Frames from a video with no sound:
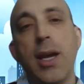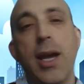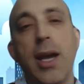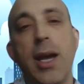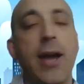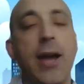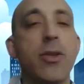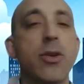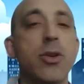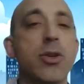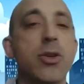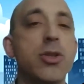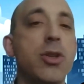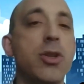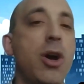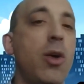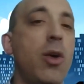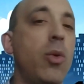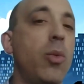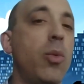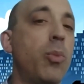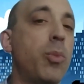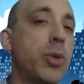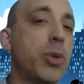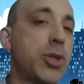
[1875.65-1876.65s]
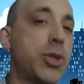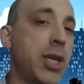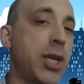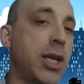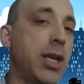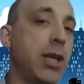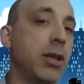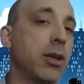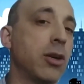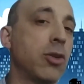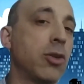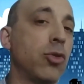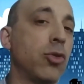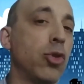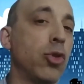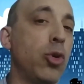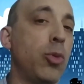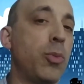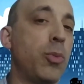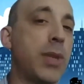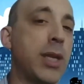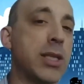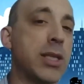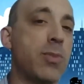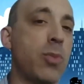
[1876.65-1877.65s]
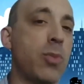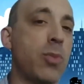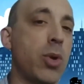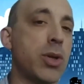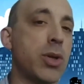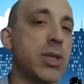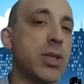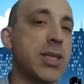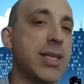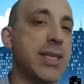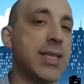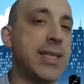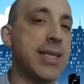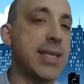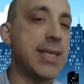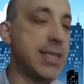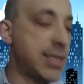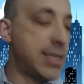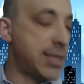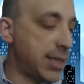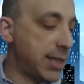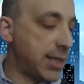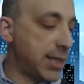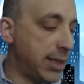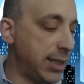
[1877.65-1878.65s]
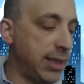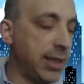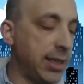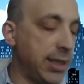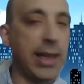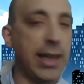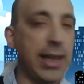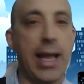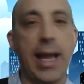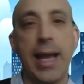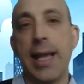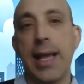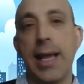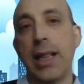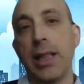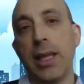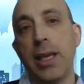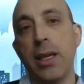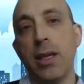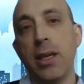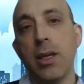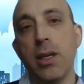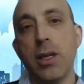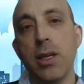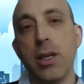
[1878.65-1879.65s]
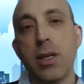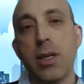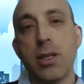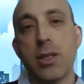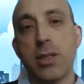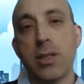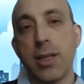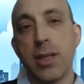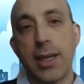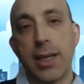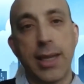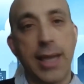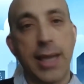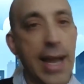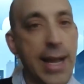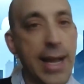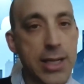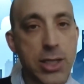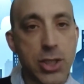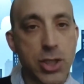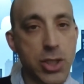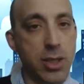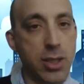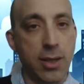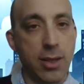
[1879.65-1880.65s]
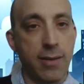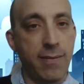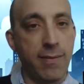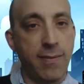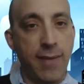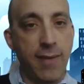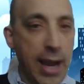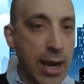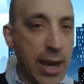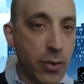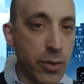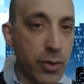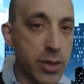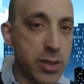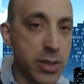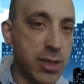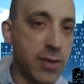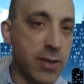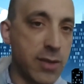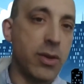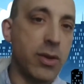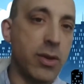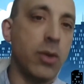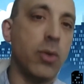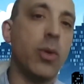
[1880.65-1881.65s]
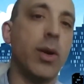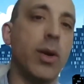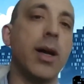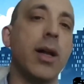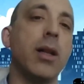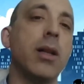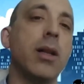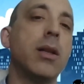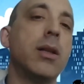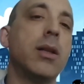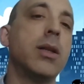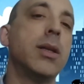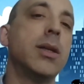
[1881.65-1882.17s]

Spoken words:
And there's no particular group that's more statistically likely to catch the virus, if you will.